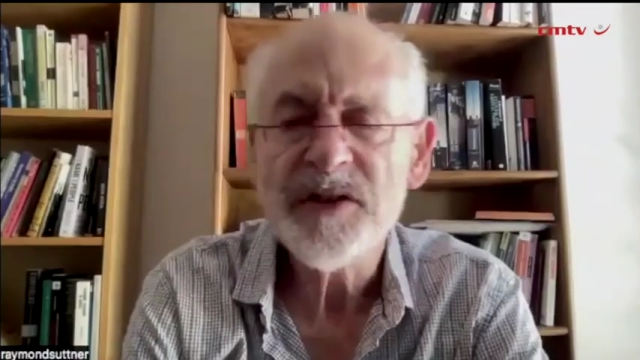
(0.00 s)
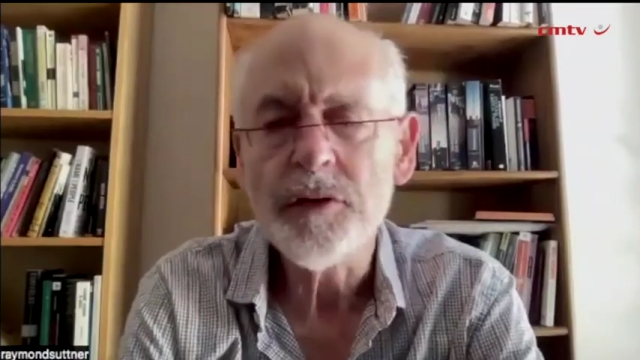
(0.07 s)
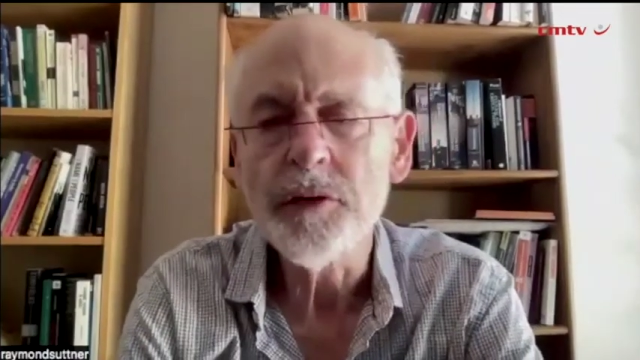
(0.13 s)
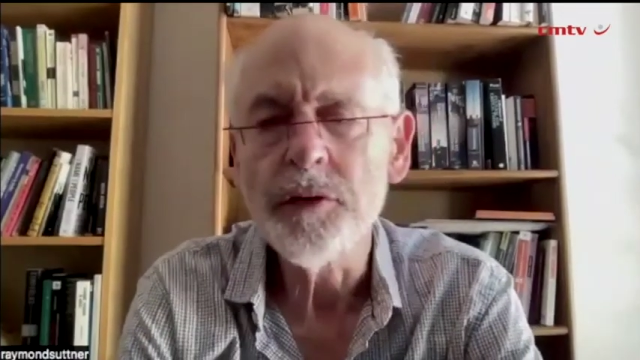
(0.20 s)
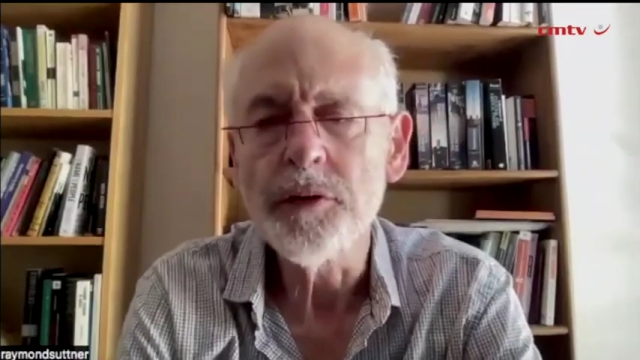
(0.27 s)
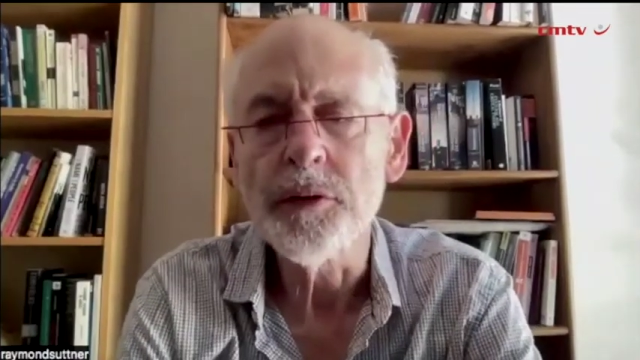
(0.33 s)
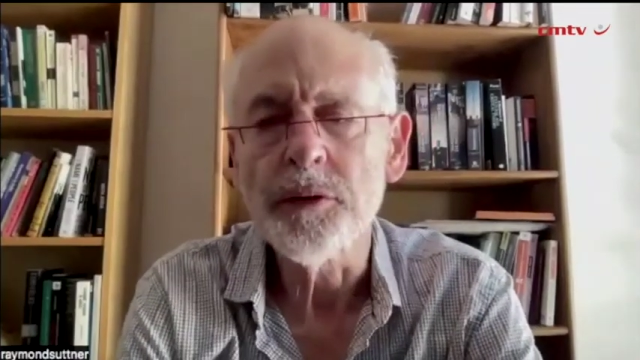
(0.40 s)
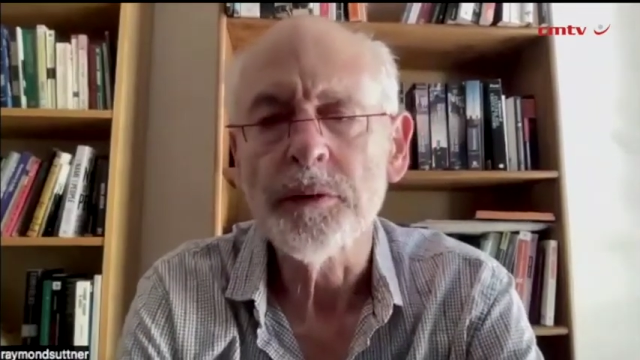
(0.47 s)

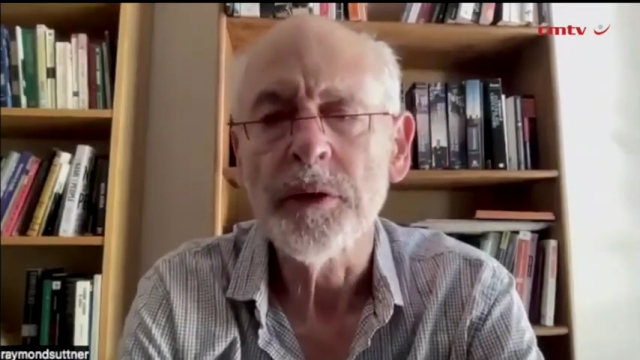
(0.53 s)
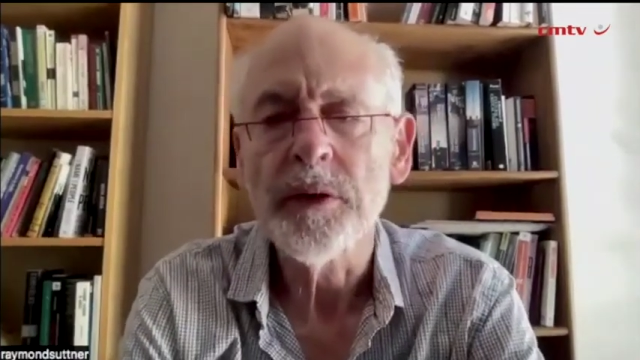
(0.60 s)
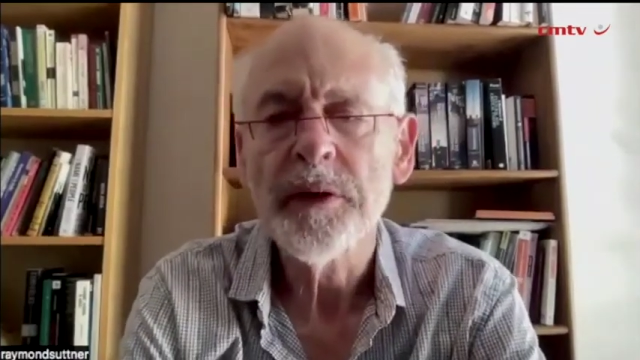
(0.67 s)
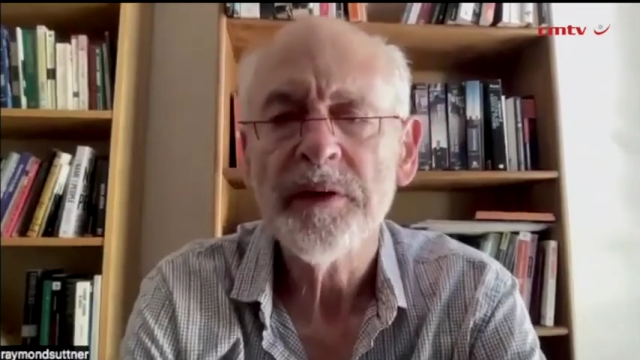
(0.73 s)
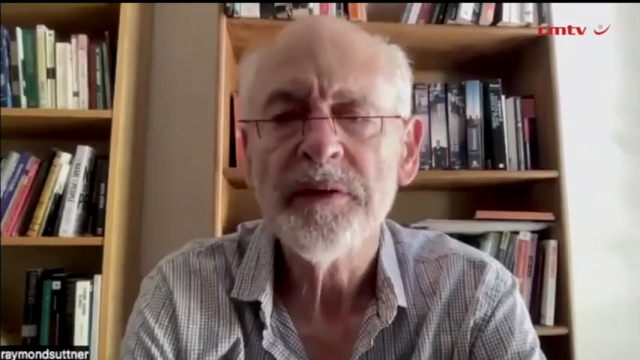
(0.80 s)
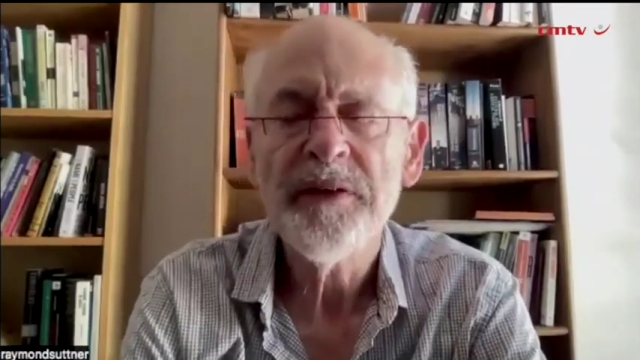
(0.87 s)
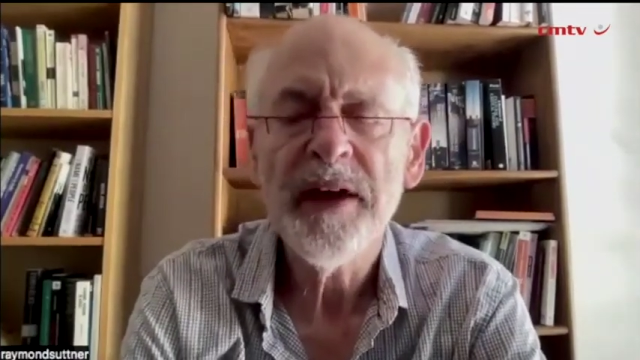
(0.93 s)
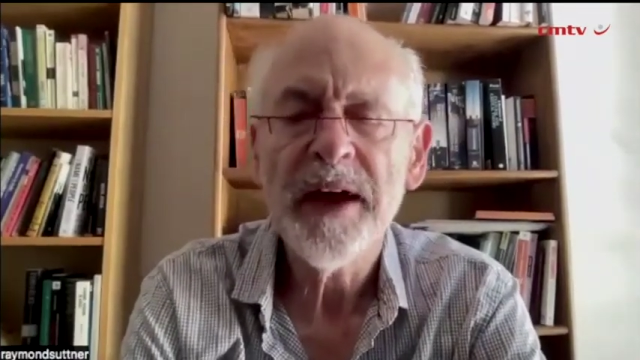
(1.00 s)
true
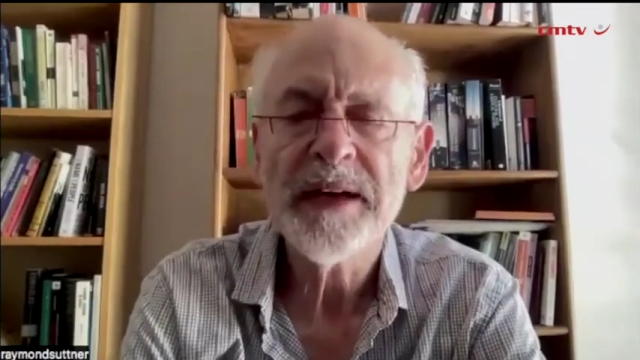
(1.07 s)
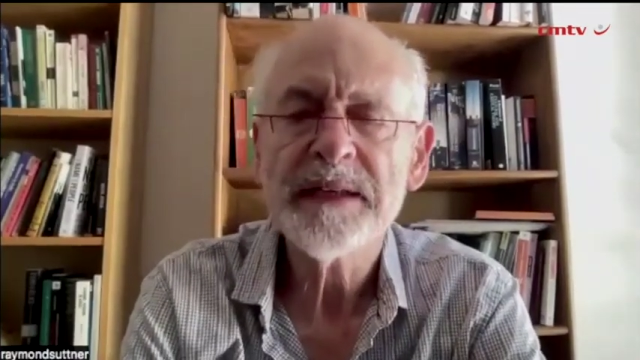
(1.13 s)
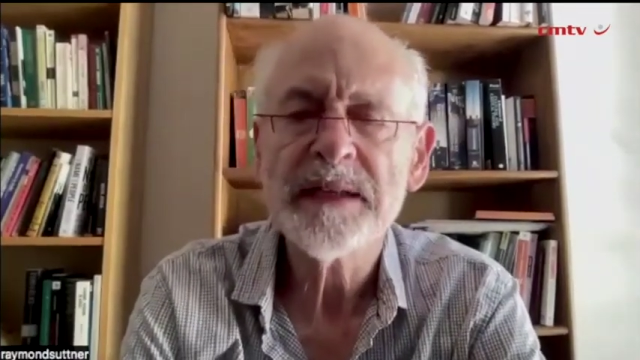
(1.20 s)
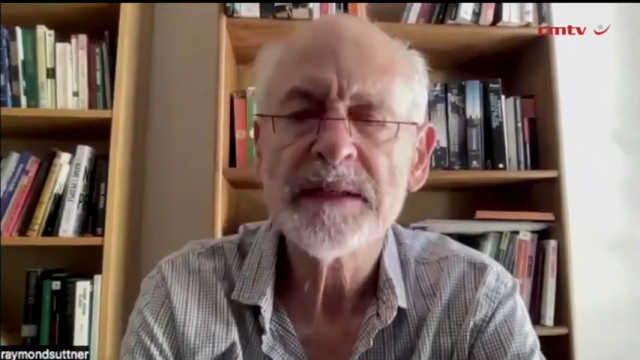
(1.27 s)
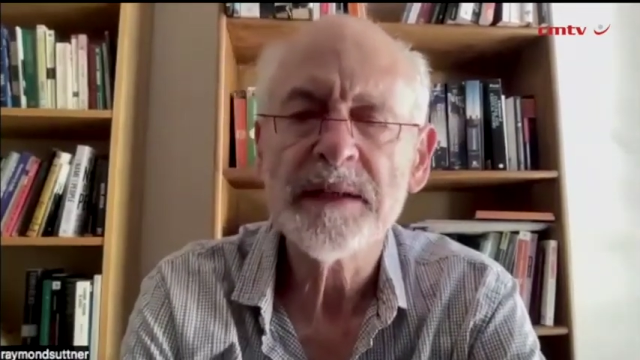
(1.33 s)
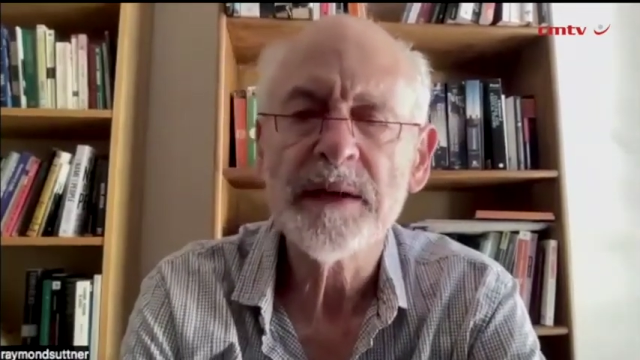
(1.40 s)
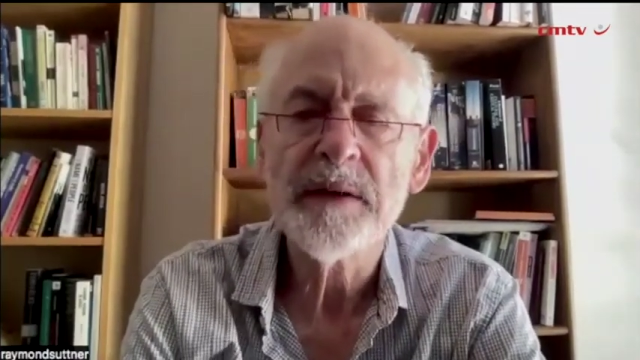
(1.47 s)
that